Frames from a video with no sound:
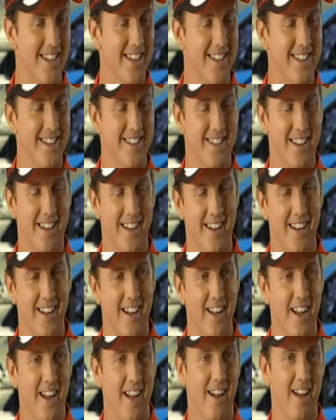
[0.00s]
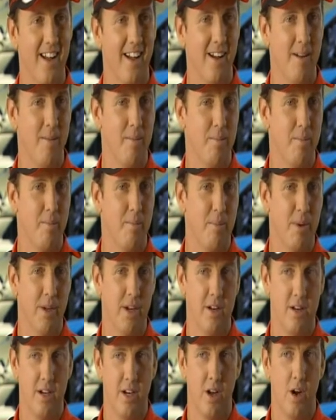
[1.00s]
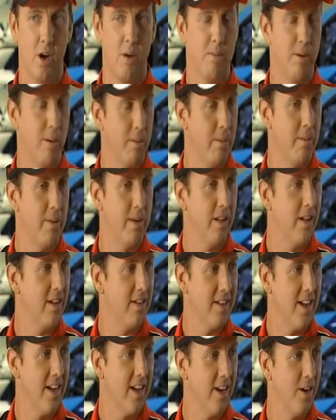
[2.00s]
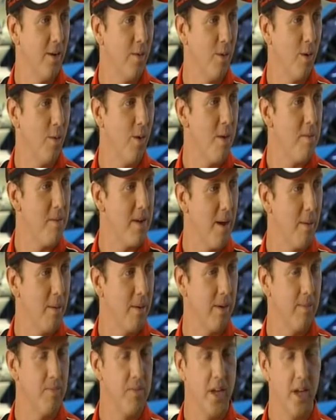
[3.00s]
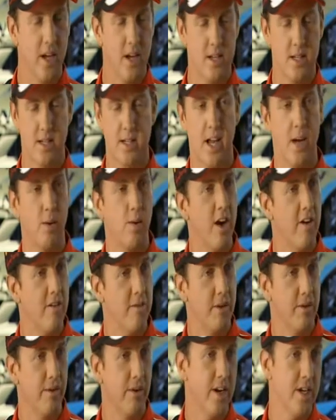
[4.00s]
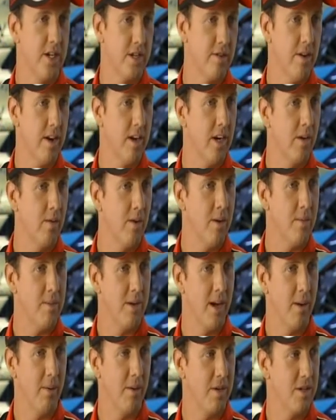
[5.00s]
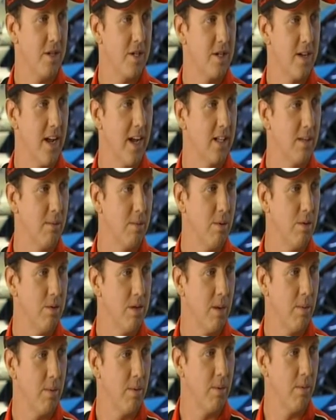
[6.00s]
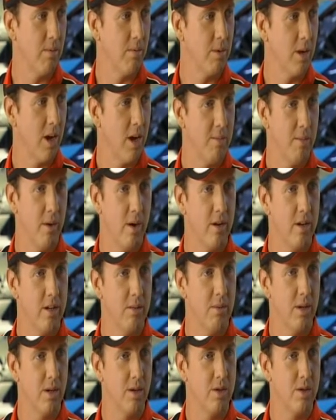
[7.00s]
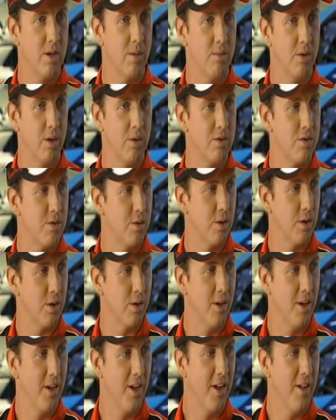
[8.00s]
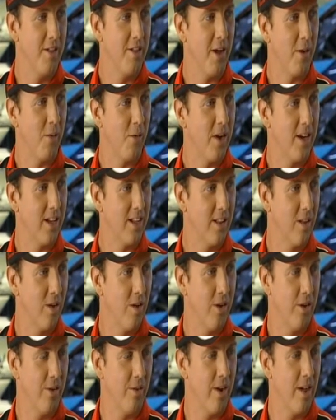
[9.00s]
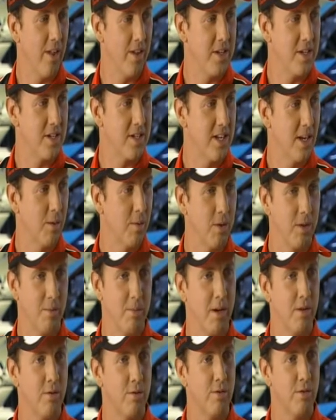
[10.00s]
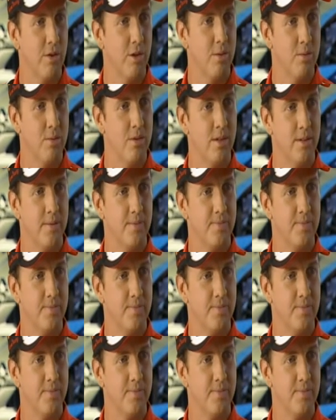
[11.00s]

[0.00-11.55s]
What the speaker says: And but you know, I'll probably be like that. I won't be able to stay away from the racetrack. I won't be able to just hang the boots up and go boating, because I'm not sort of that way inclined. I'd rather just stick with the petrol fumes.